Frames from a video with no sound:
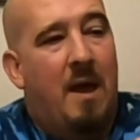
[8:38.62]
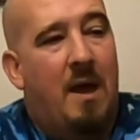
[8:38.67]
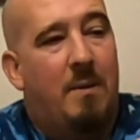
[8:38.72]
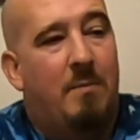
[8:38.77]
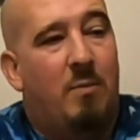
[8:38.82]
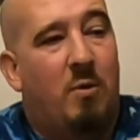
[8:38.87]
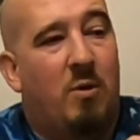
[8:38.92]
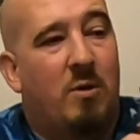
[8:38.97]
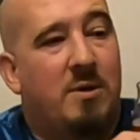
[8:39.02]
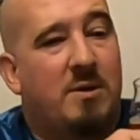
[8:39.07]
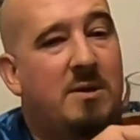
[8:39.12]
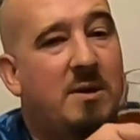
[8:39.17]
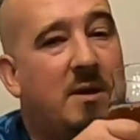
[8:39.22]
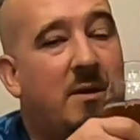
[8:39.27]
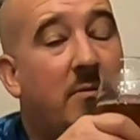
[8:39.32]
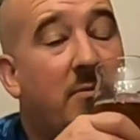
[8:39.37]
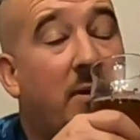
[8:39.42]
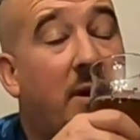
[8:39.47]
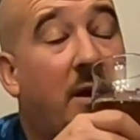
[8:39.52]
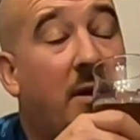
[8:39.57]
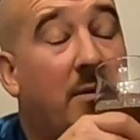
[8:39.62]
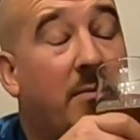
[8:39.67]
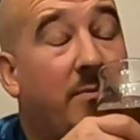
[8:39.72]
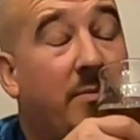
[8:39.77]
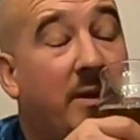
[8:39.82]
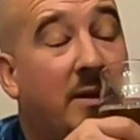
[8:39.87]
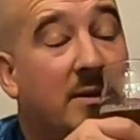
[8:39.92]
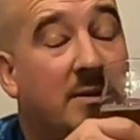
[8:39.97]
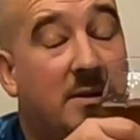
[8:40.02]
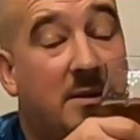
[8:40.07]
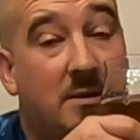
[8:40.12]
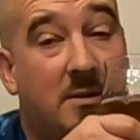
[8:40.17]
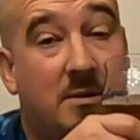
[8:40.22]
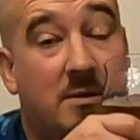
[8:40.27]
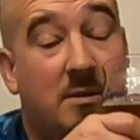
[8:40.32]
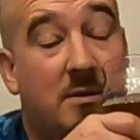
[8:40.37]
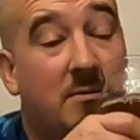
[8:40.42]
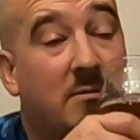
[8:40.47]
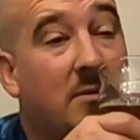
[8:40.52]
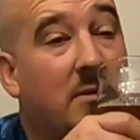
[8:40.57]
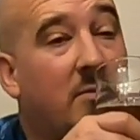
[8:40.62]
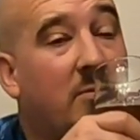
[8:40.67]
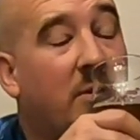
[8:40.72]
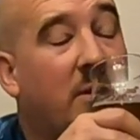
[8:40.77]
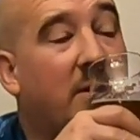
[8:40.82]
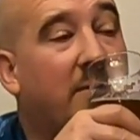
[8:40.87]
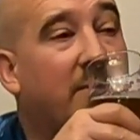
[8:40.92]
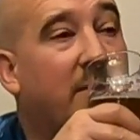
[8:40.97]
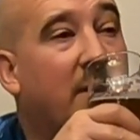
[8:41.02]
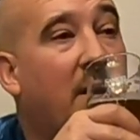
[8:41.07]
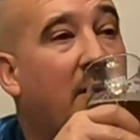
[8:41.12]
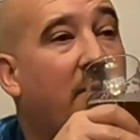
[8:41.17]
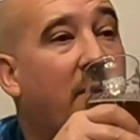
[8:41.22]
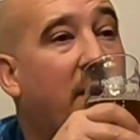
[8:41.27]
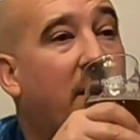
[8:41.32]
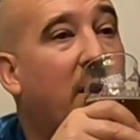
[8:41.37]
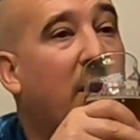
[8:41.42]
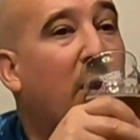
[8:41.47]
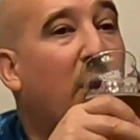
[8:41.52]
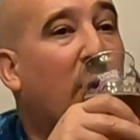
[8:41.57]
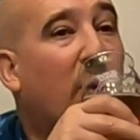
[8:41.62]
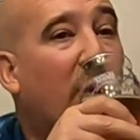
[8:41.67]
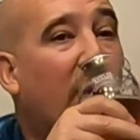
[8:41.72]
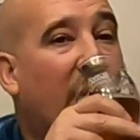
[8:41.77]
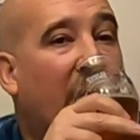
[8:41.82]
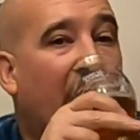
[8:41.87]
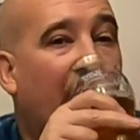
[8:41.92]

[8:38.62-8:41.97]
had more sitting around because this is the only one I've got right now.